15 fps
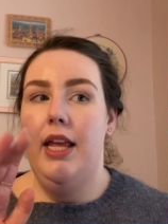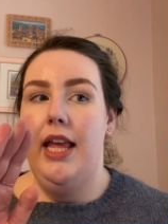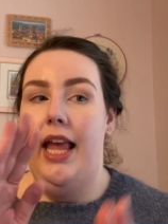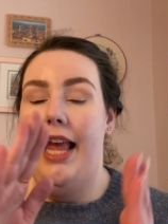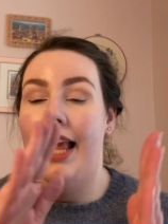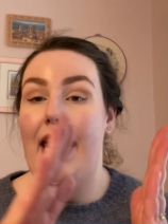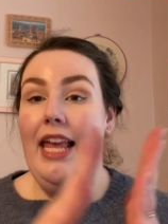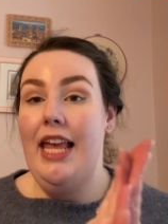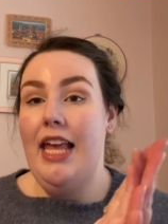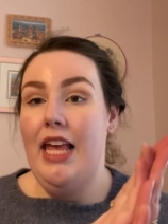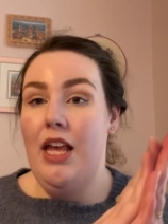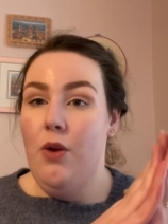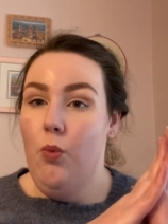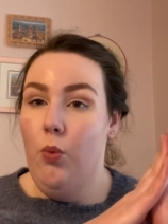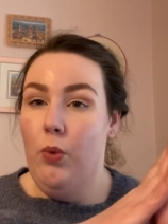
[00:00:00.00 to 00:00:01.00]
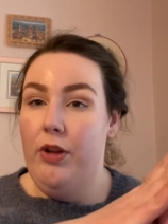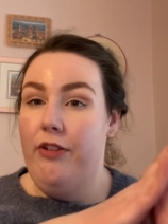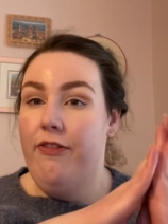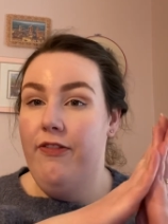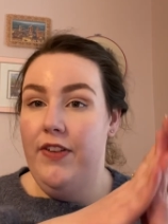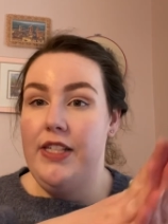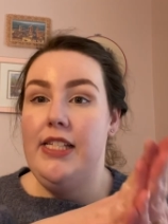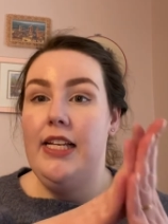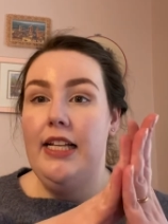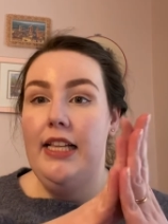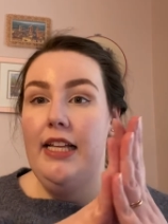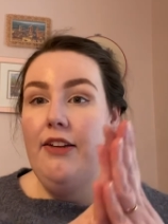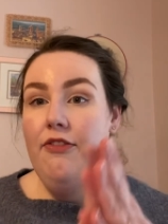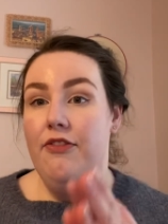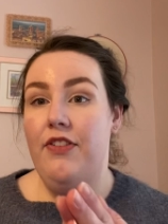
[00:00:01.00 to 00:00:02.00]
he would
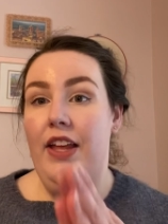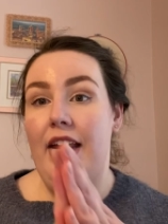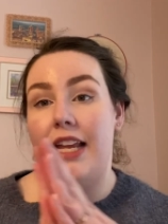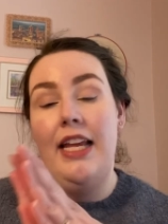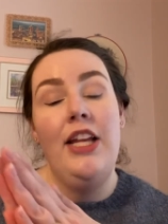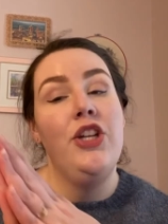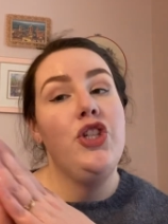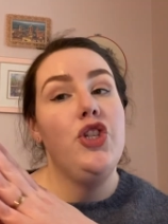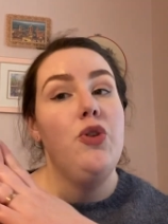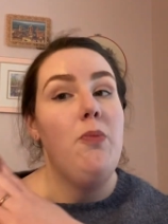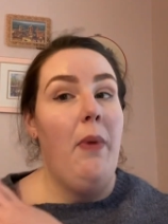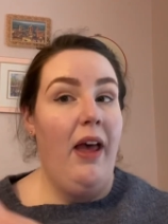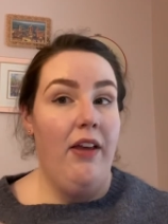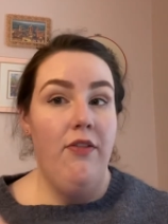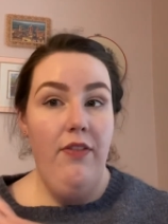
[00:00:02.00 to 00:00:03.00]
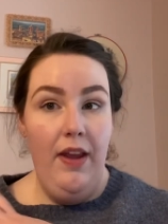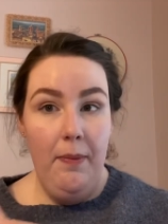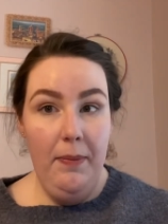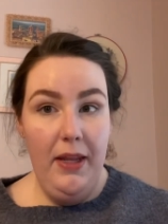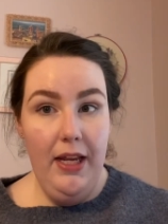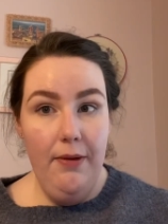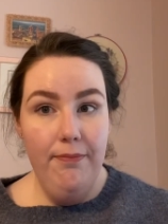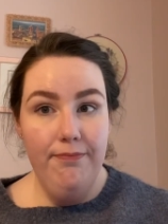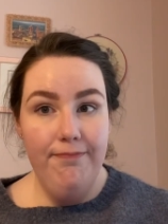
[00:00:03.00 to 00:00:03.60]
physically fit into my family